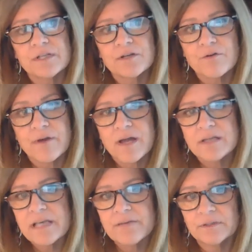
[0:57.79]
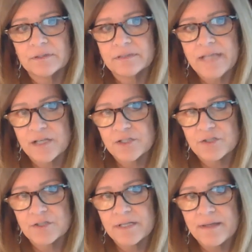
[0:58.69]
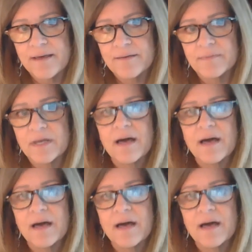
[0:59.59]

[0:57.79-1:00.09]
and crayons have a little texture to them.